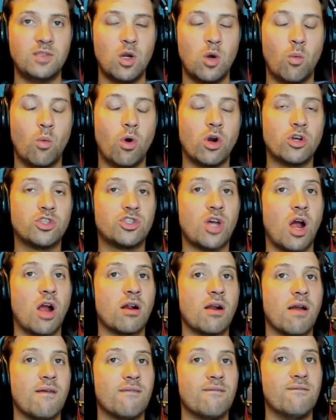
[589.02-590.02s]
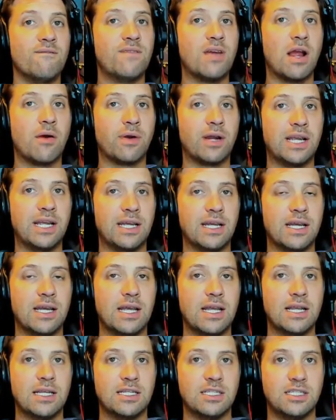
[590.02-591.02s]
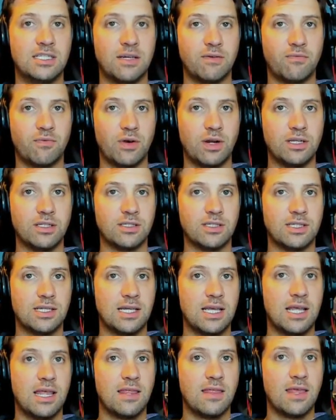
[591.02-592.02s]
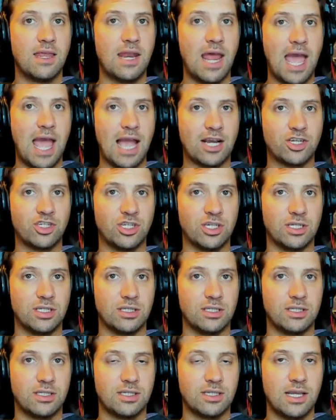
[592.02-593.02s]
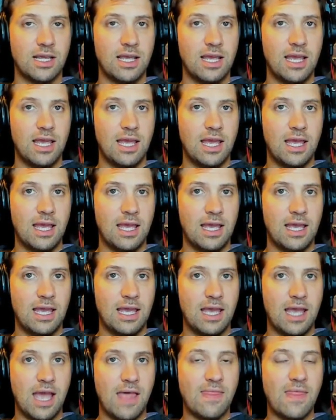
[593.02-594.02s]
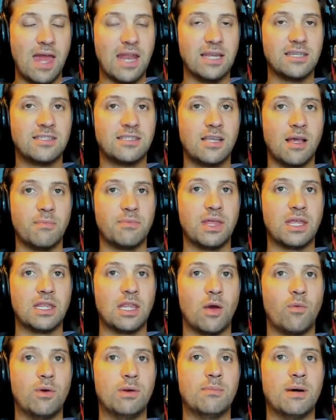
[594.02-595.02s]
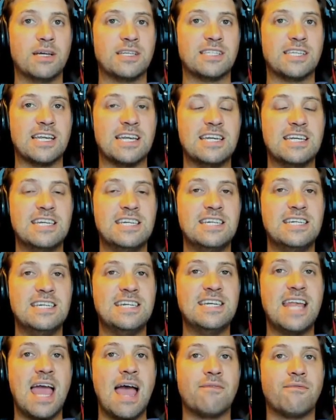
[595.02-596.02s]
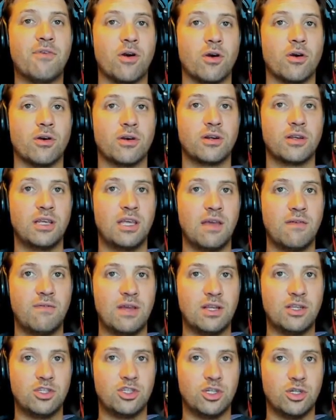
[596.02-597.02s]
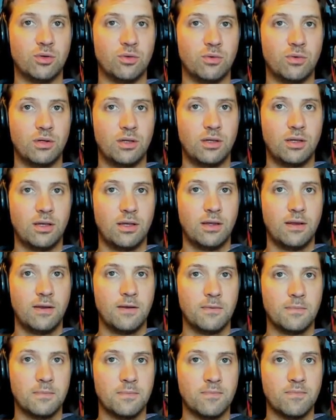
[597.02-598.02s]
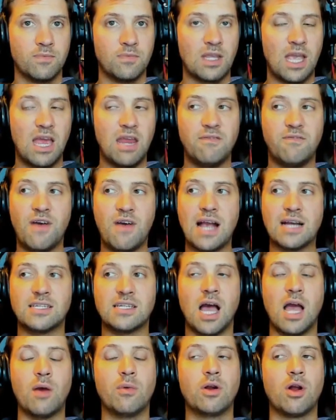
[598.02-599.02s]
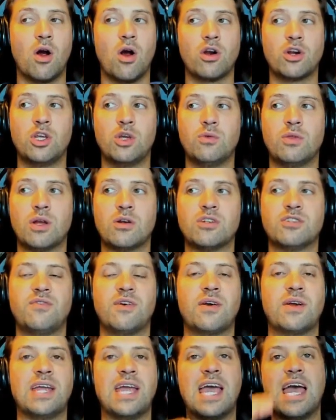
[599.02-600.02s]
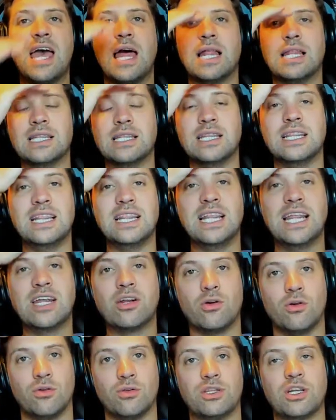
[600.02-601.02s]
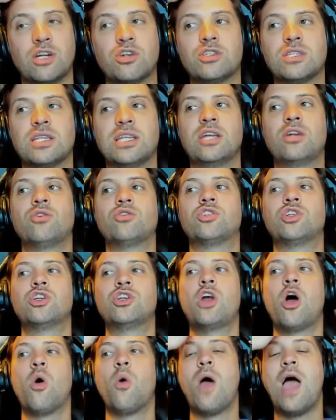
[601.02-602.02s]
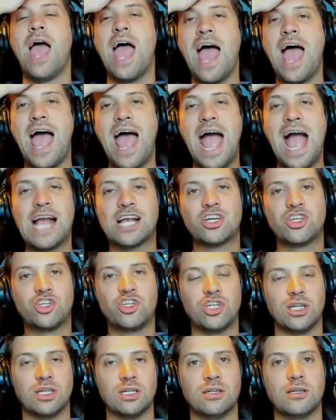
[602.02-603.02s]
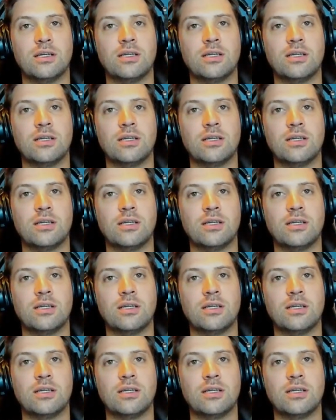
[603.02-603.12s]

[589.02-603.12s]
Words are very different than actions. And that is something that we must never give into. In fact, I would argue there's little to no action